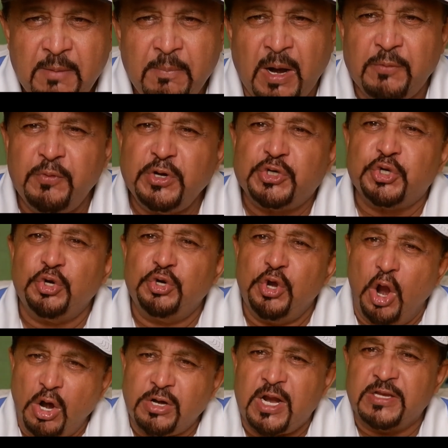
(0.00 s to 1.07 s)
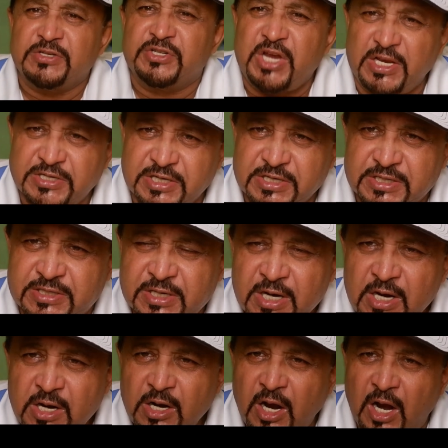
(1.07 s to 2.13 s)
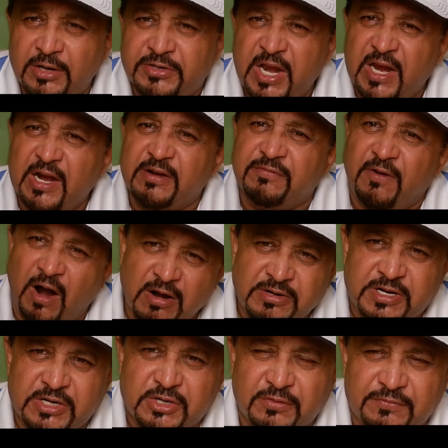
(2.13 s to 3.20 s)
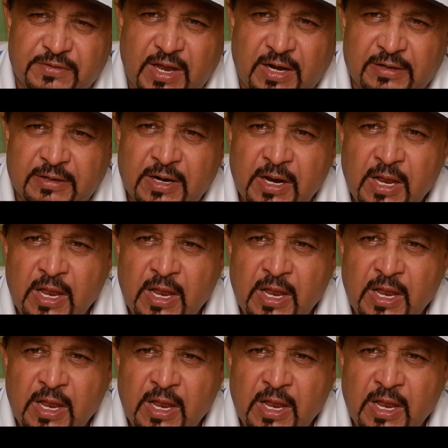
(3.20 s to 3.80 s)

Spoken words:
but we should not, as judges, take advantage of that.